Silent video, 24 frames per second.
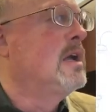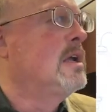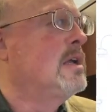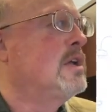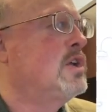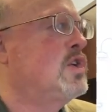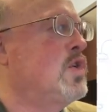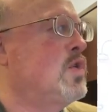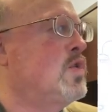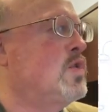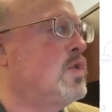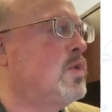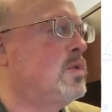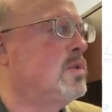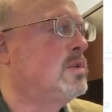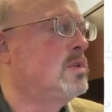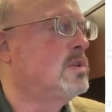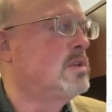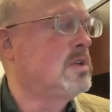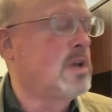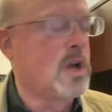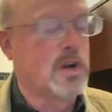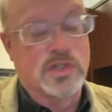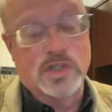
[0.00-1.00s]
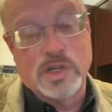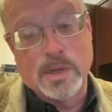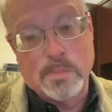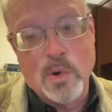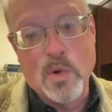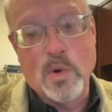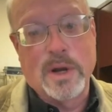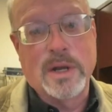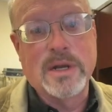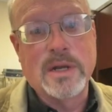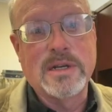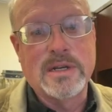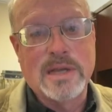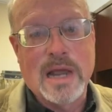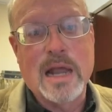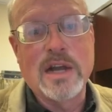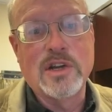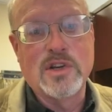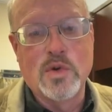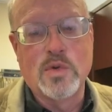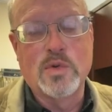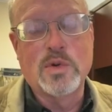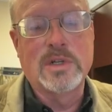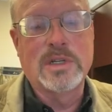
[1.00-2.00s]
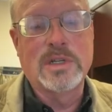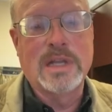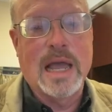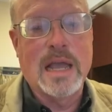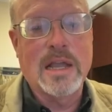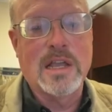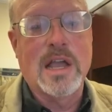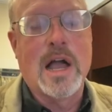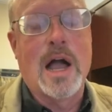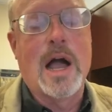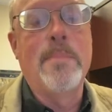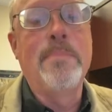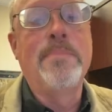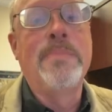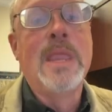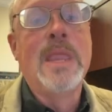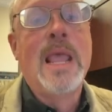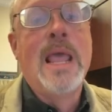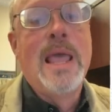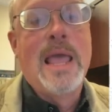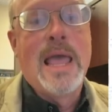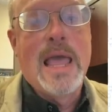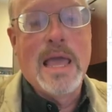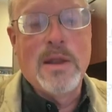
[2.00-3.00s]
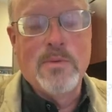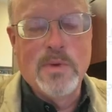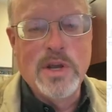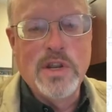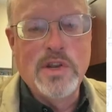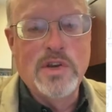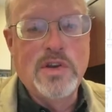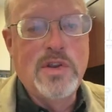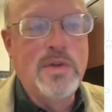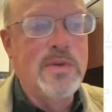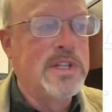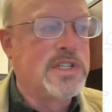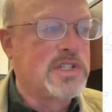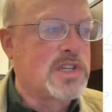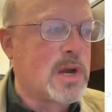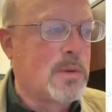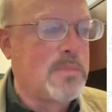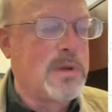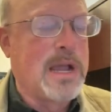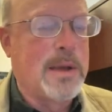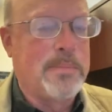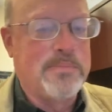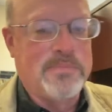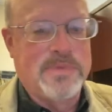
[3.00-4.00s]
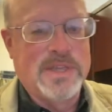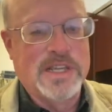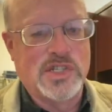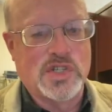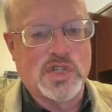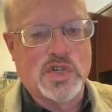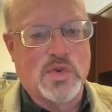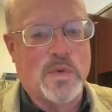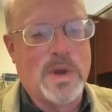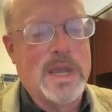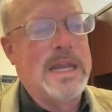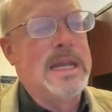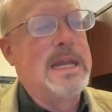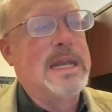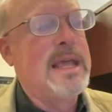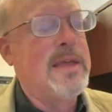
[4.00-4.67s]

Google or support.google.com, and when you do, it's going to bring up this screen.